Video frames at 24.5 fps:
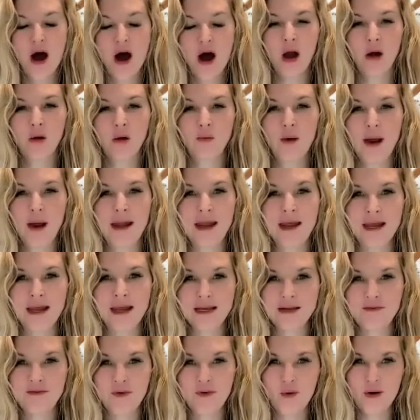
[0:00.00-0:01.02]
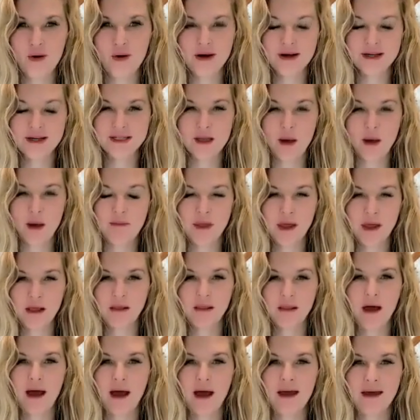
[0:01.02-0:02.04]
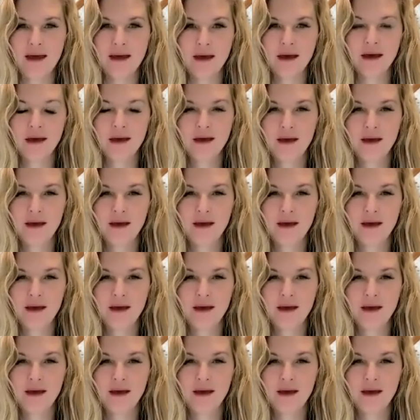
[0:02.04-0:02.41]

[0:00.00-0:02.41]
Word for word: are ready for something like